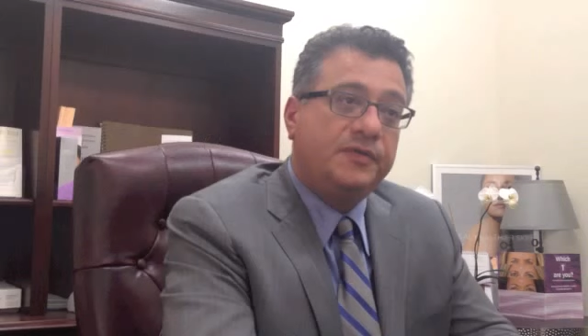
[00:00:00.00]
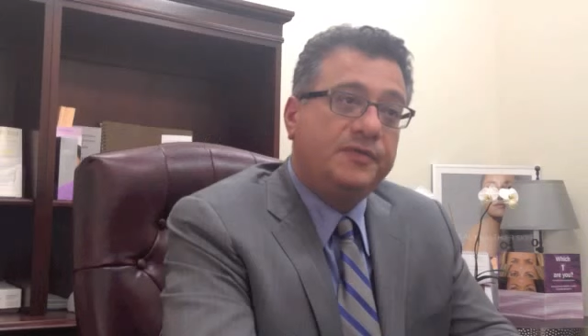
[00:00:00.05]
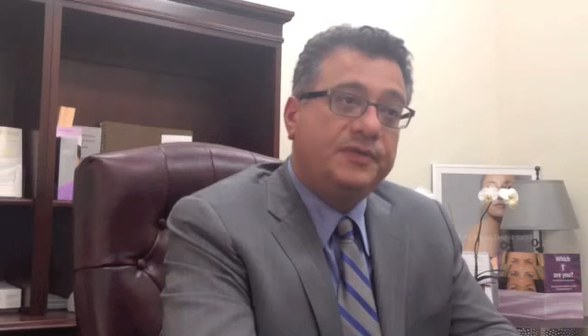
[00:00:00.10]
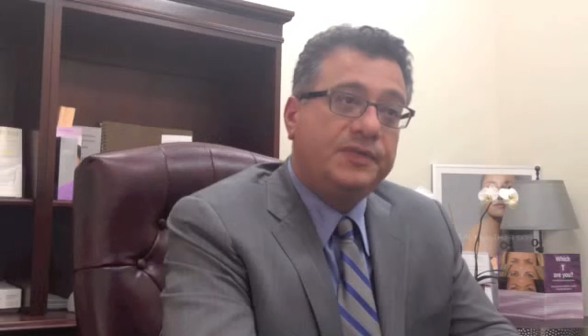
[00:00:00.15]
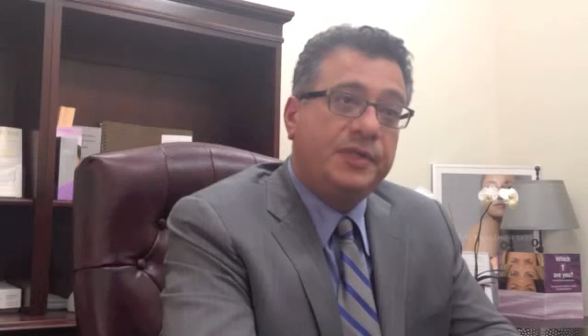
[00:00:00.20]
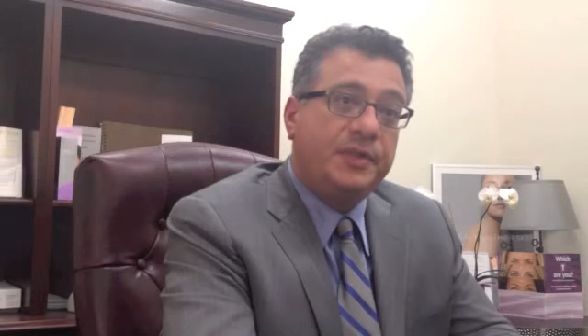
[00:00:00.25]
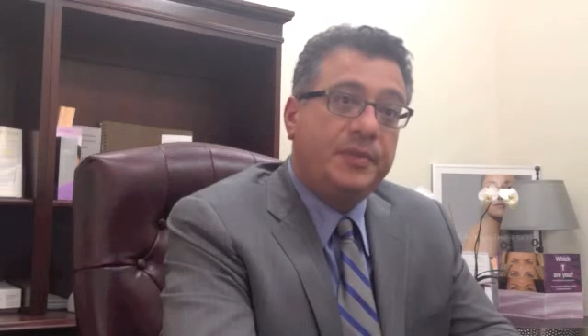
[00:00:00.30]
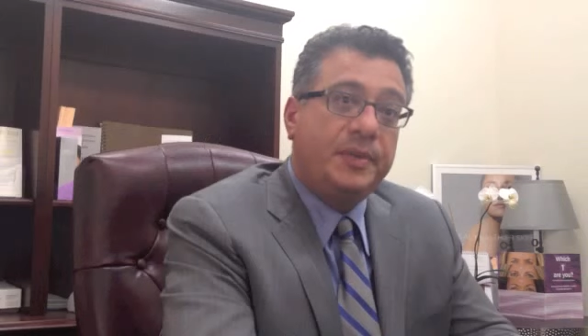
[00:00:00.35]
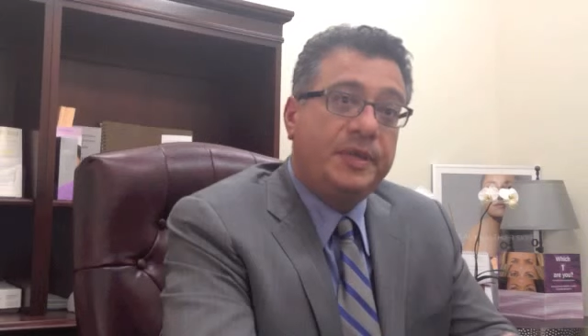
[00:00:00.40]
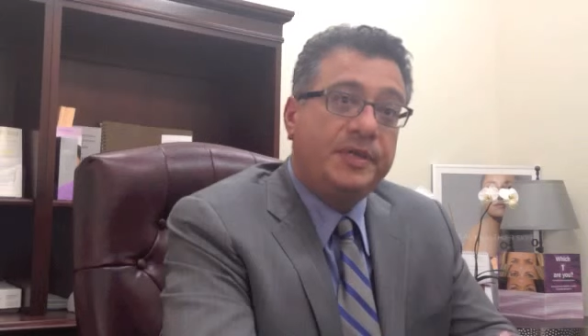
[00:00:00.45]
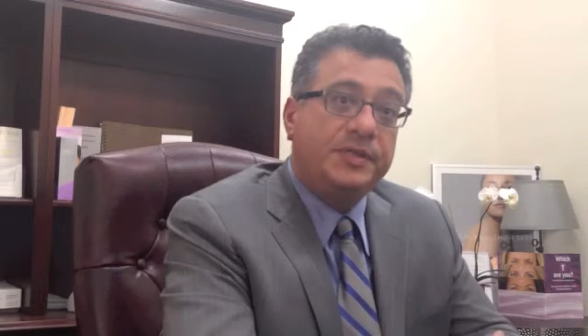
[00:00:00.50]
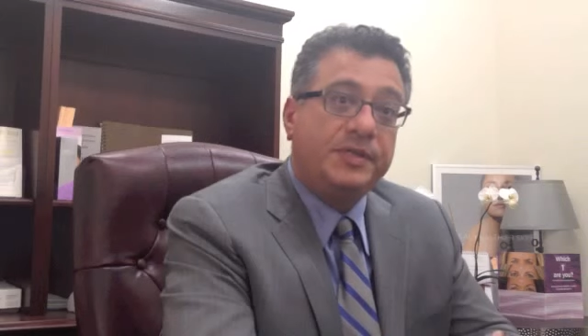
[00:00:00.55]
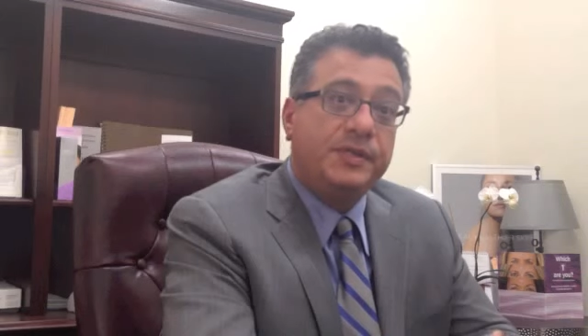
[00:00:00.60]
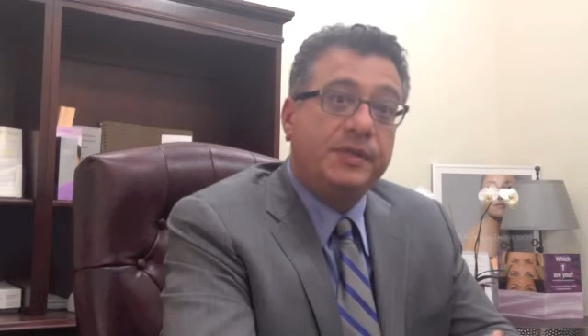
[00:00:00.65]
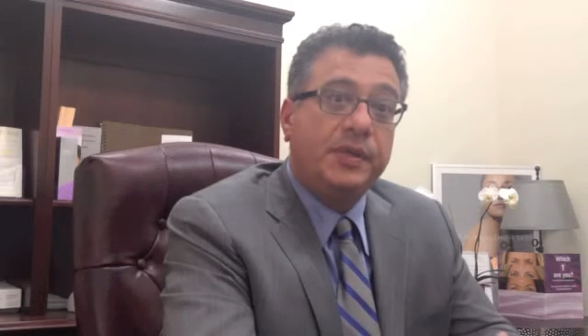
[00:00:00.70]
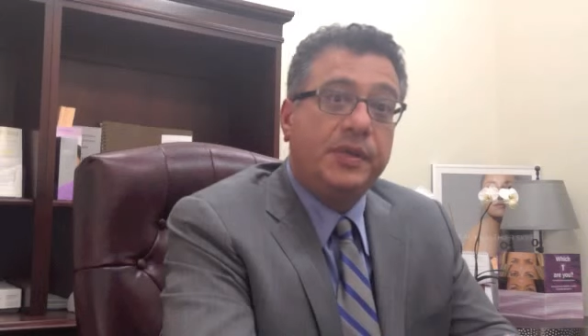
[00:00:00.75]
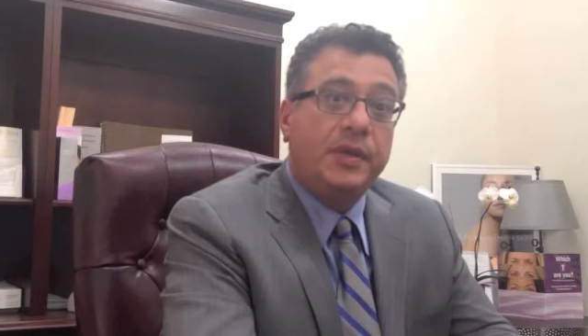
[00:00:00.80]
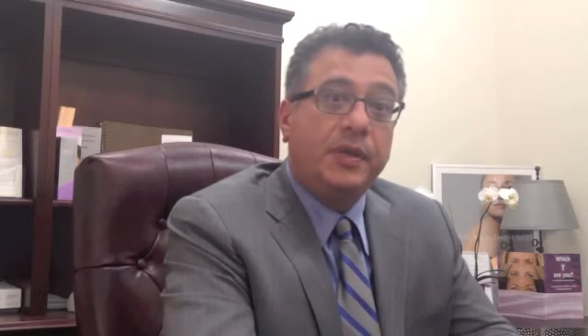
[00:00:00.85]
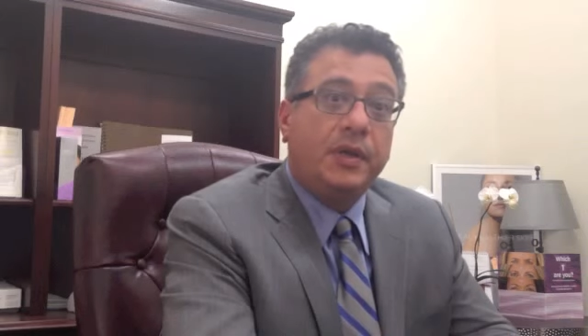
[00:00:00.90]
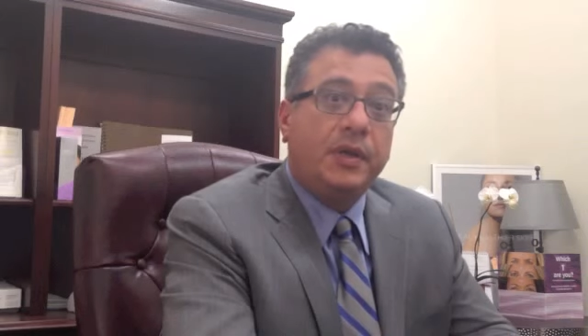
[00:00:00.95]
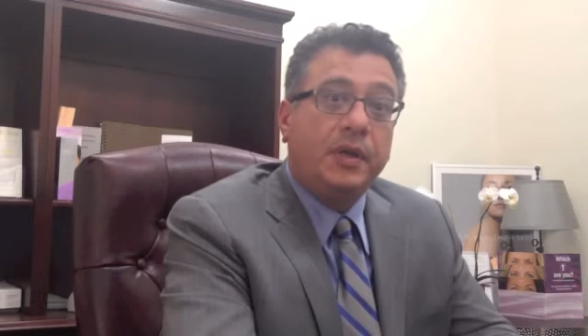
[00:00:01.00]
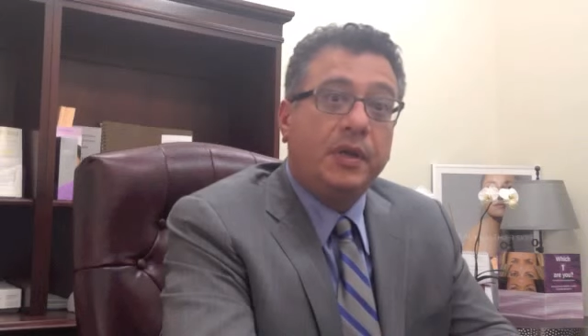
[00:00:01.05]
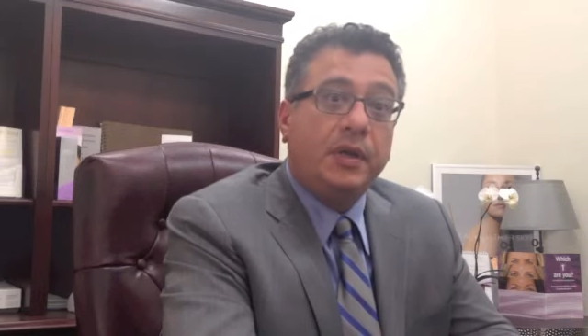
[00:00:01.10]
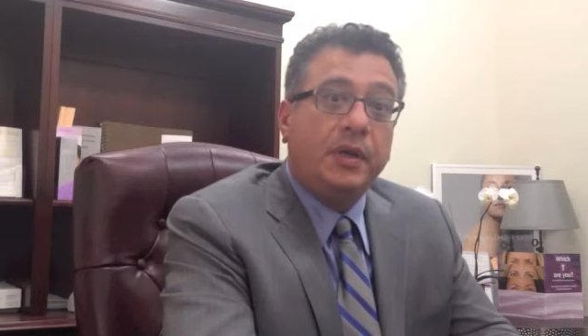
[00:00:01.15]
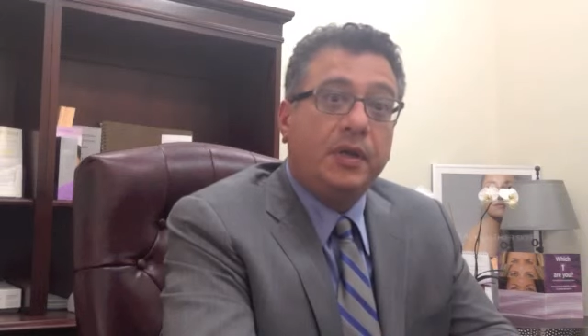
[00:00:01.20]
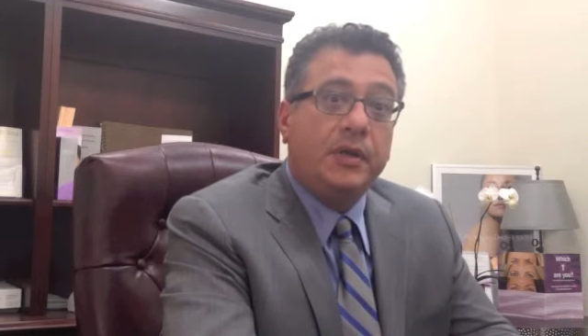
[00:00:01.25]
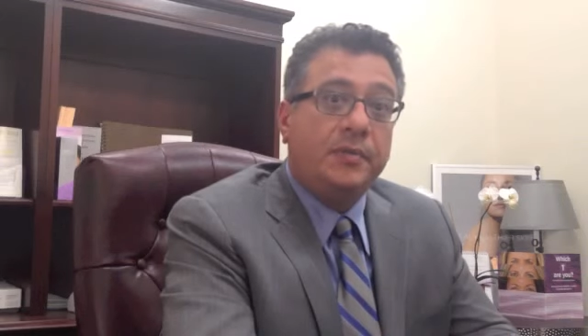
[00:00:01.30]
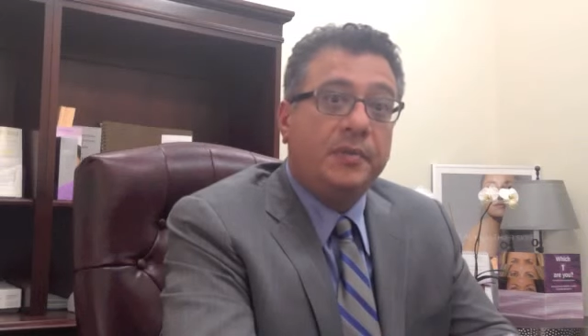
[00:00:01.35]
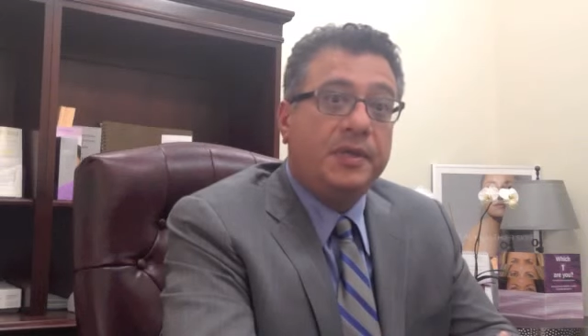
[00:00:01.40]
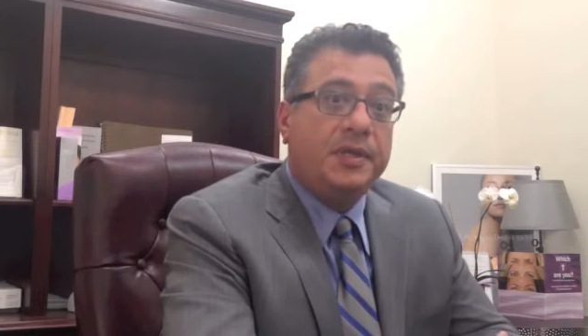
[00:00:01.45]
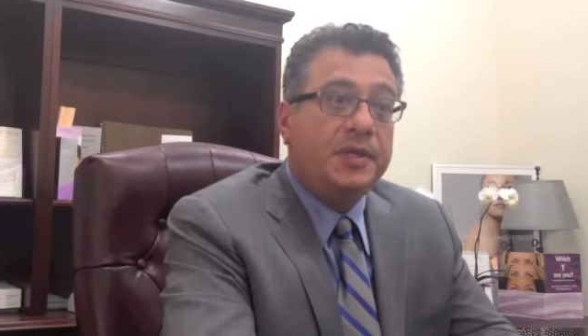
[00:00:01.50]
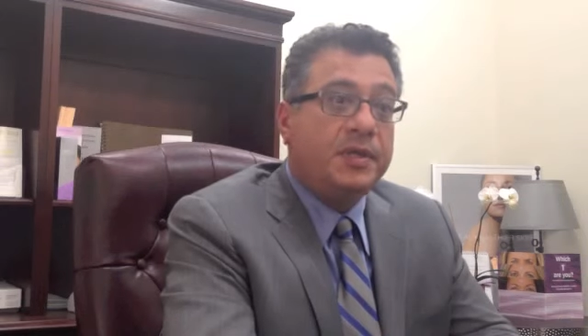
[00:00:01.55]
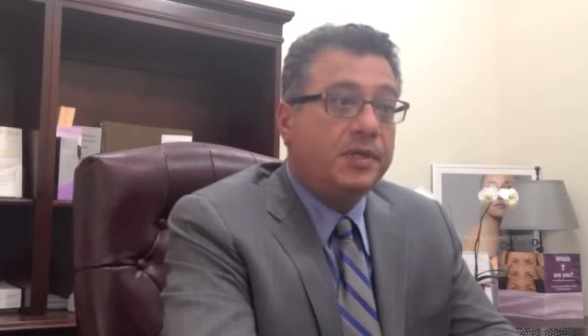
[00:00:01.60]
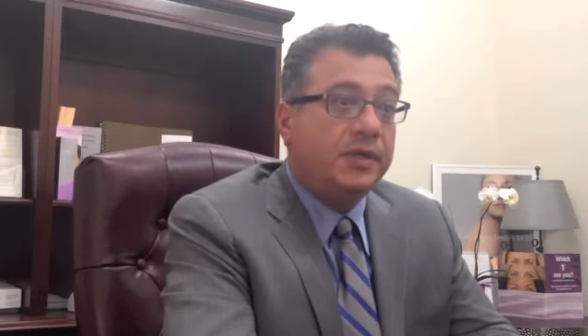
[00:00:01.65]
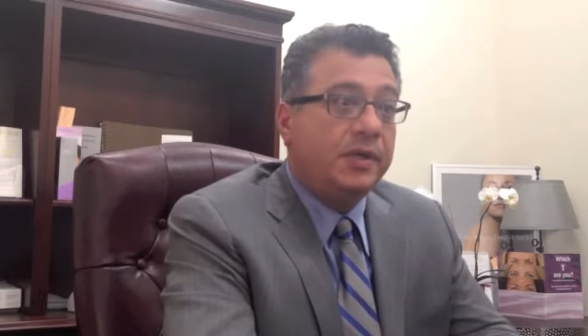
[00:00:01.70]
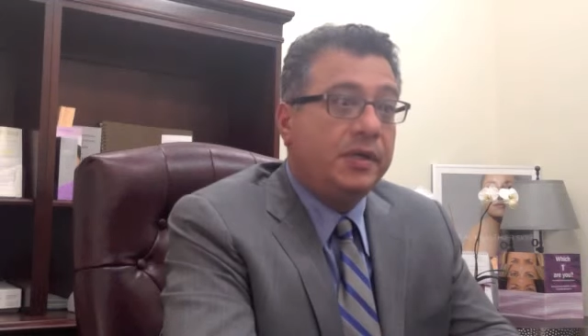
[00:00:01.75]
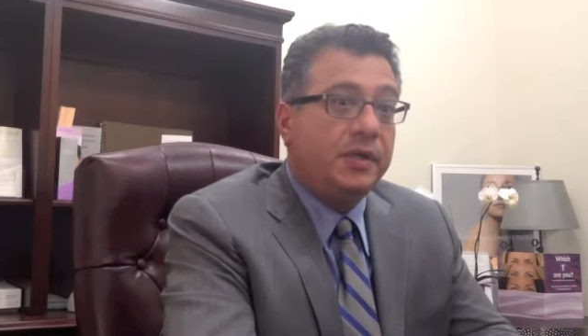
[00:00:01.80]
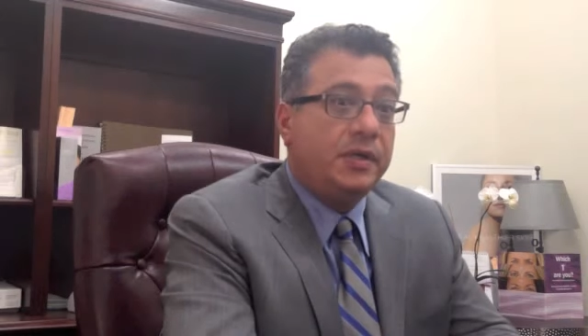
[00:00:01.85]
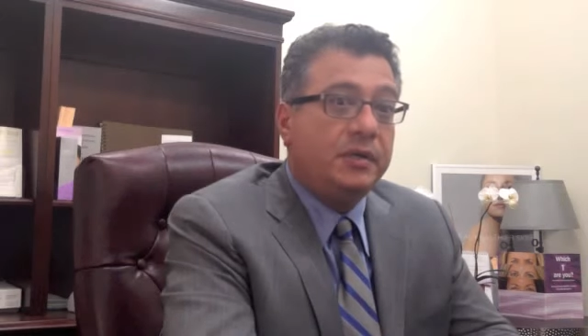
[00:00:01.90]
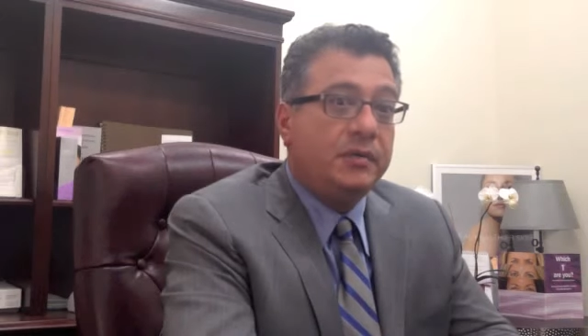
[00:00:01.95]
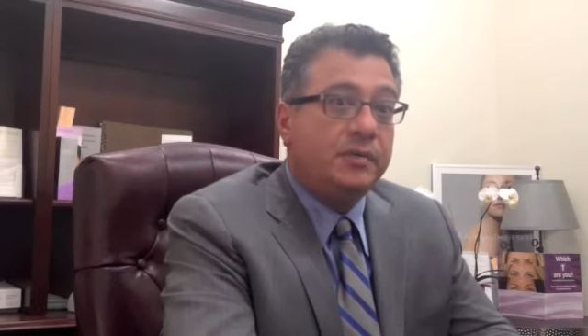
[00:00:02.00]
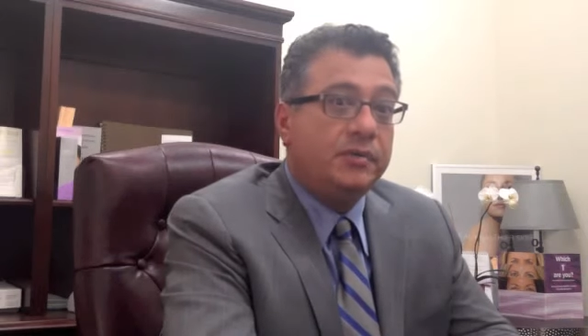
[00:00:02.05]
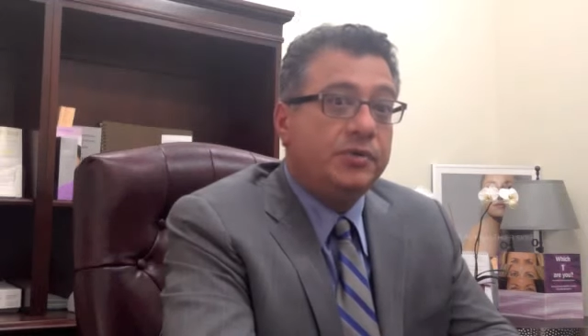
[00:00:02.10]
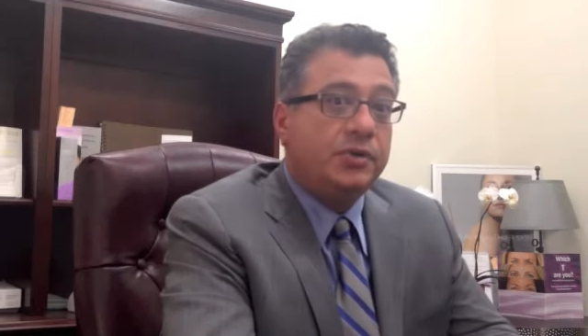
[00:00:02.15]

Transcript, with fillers: of TMS can immediately